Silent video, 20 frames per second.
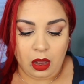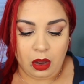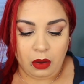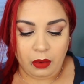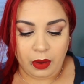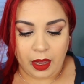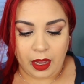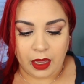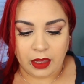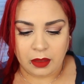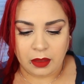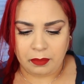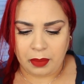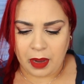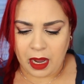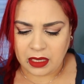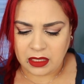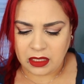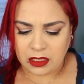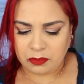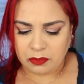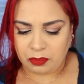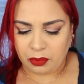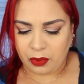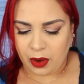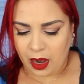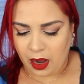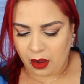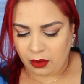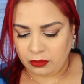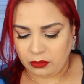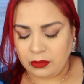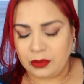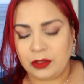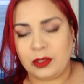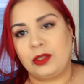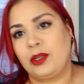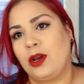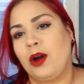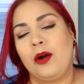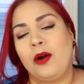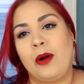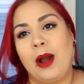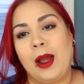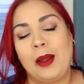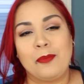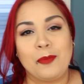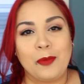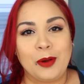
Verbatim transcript: Okay, the box is brown, so I'm